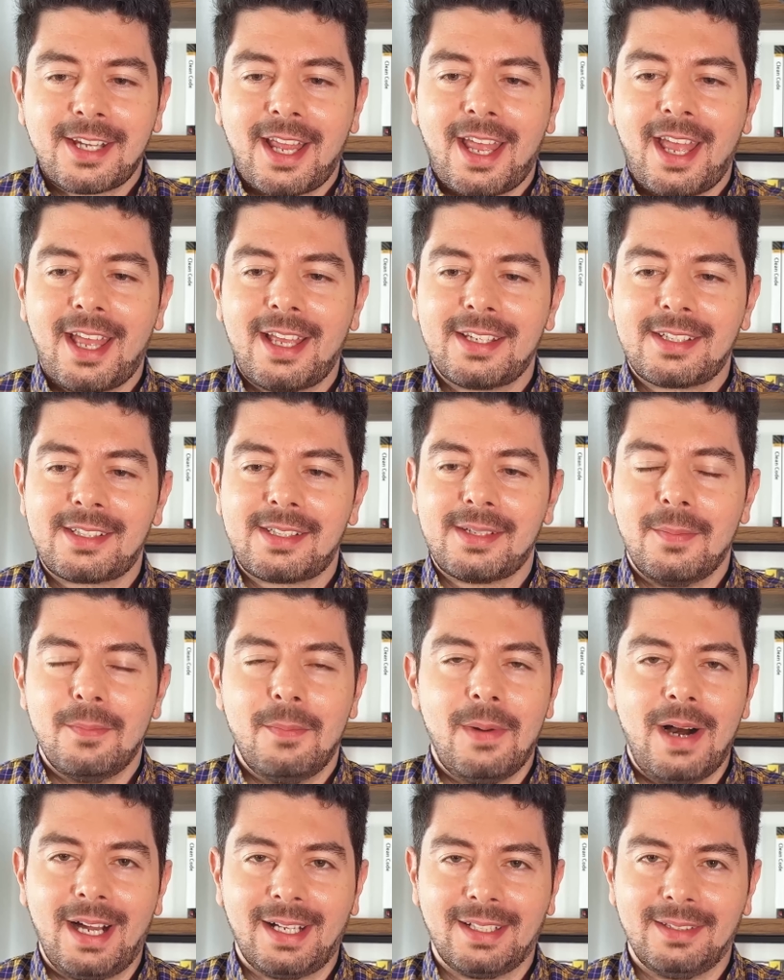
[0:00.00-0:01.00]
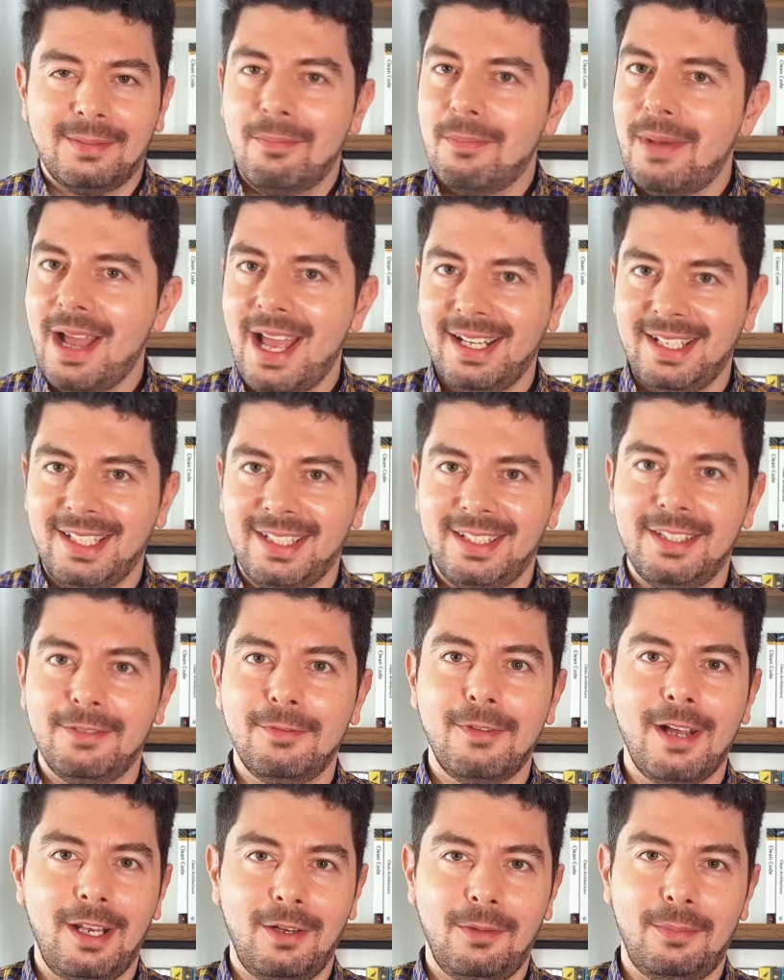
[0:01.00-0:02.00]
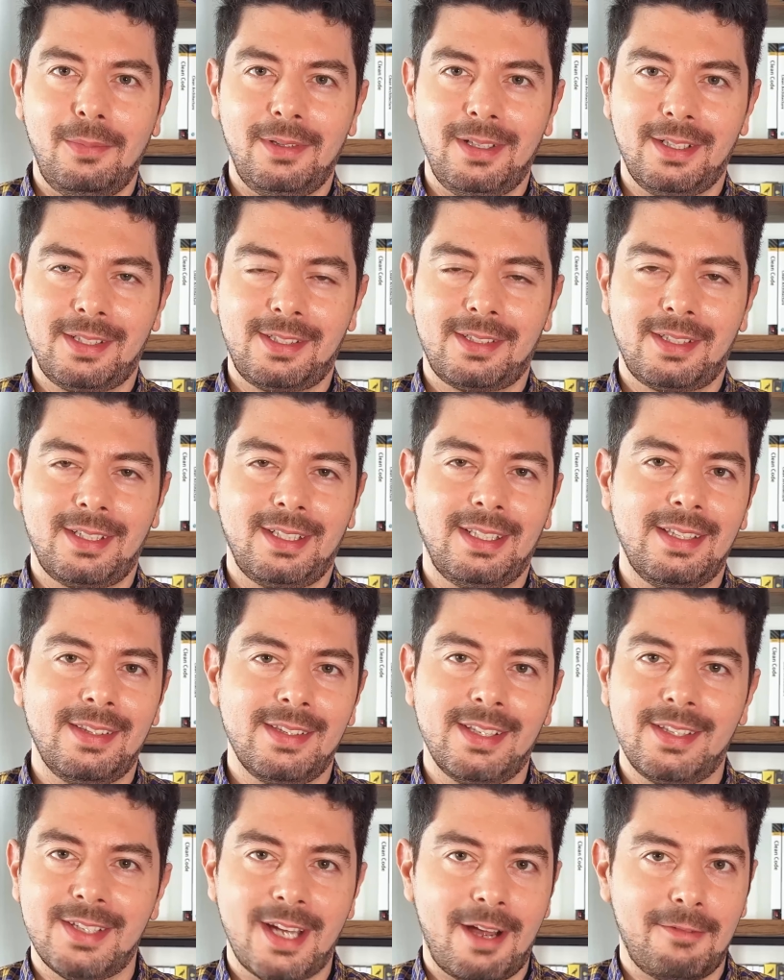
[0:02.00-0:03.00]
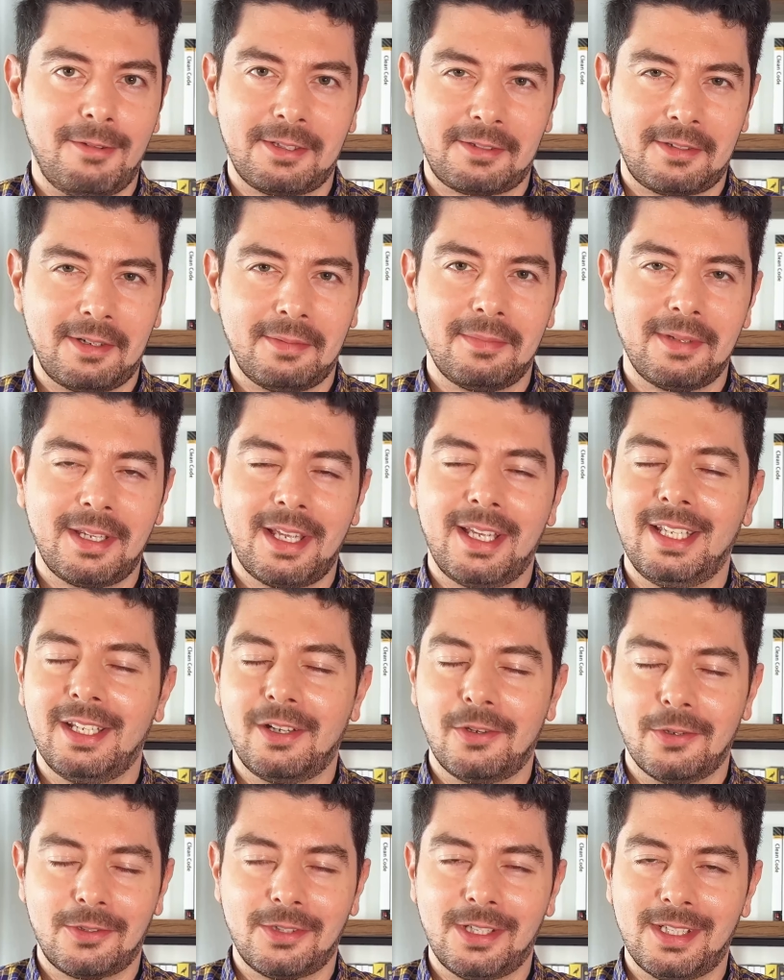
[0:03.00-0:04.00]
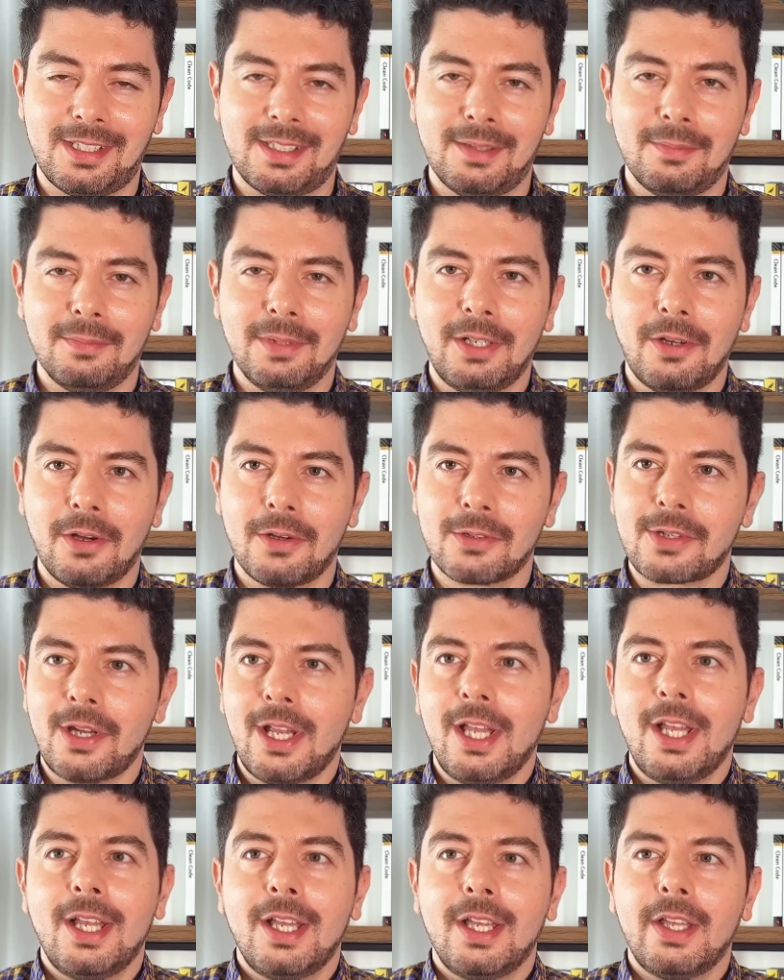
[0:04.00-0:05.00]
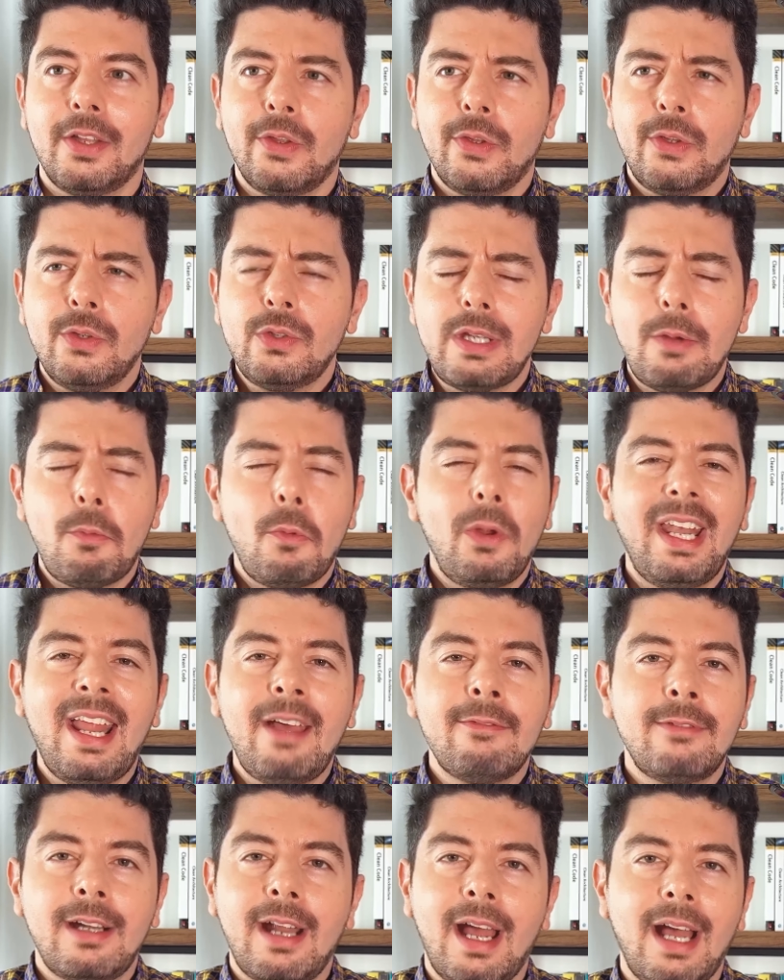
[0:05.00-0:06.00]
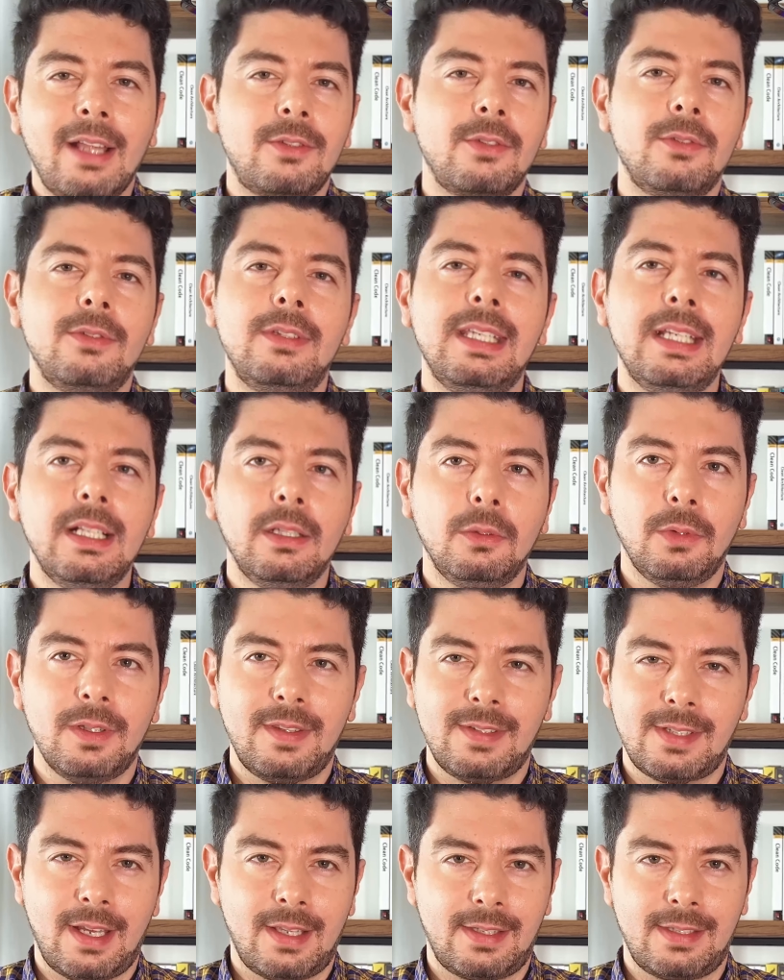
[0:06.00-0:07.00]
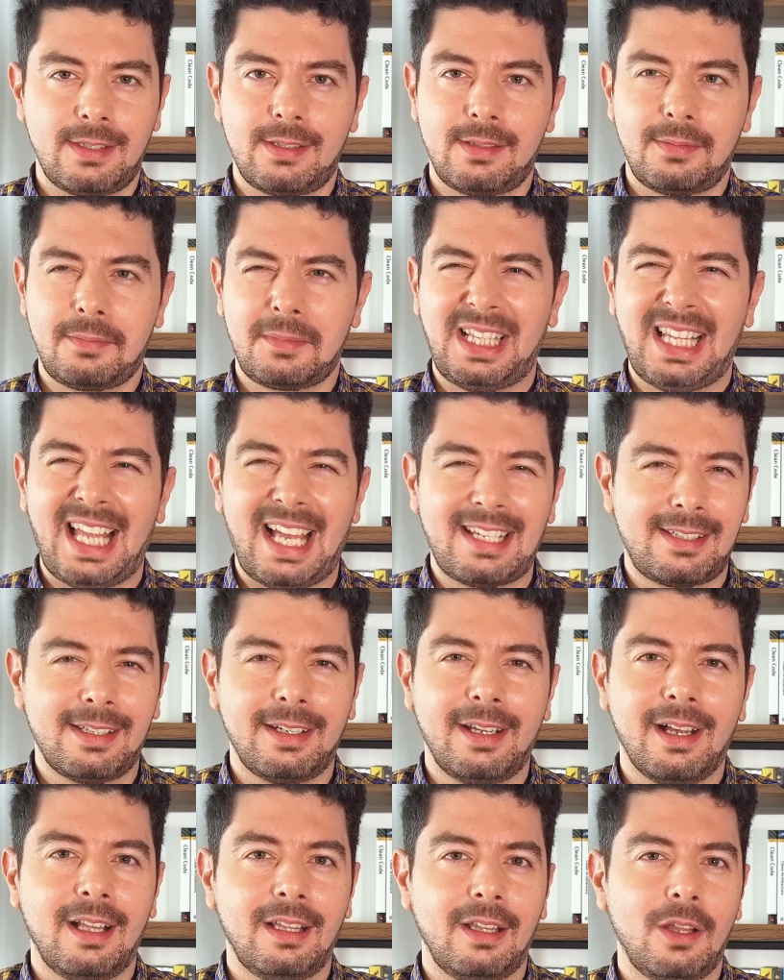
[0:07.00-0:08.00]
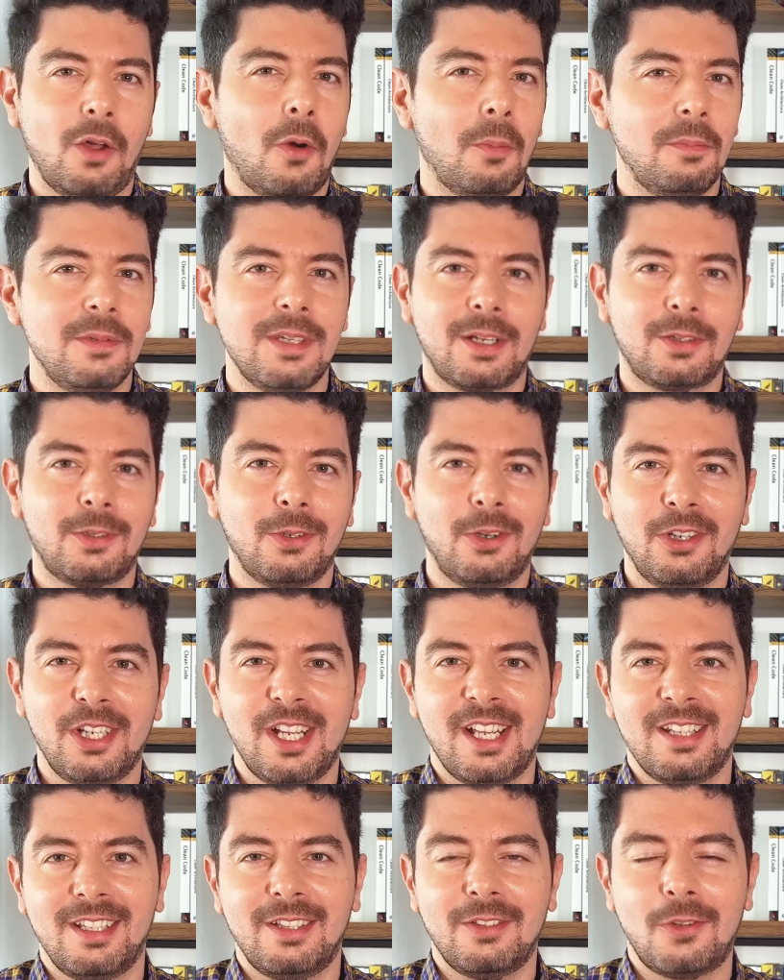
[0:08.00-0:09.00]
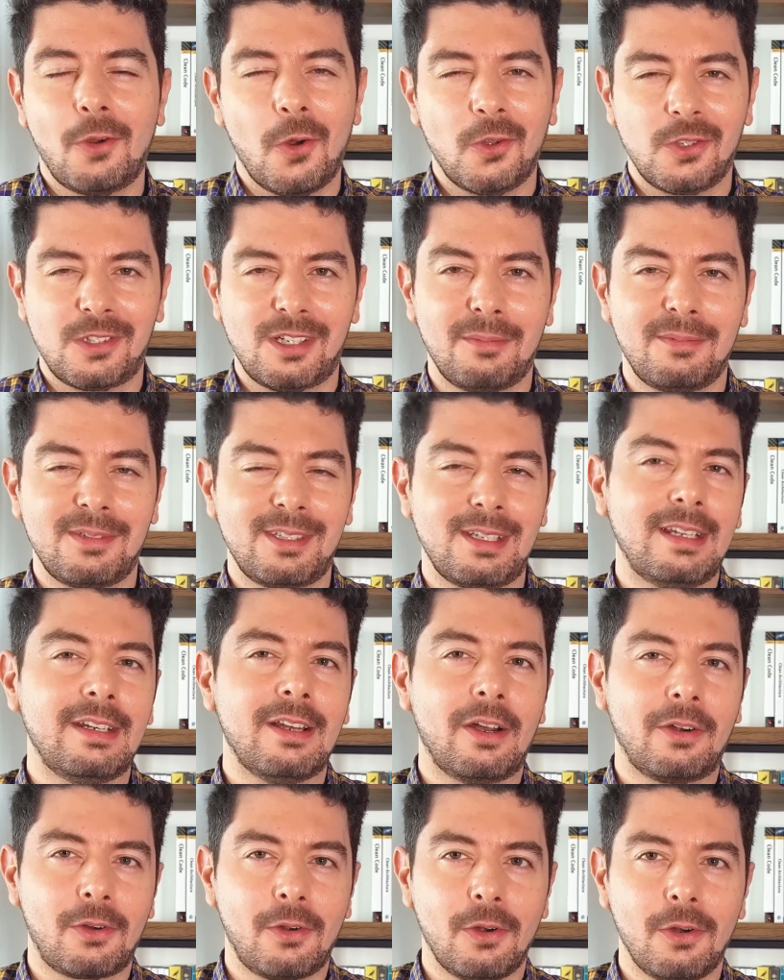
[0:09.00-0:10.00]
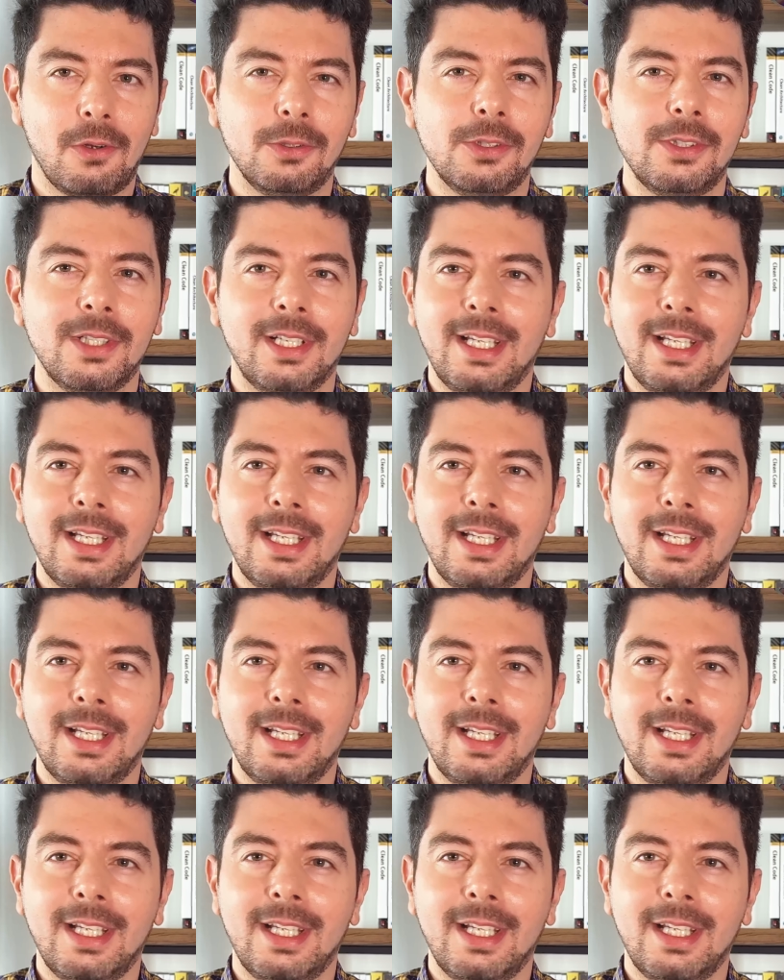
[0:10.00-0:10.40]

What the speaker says: has bugged many developers in the JavaScript ecosystem because, you see, we never had to deal with such classical object-oriented concepts in our code.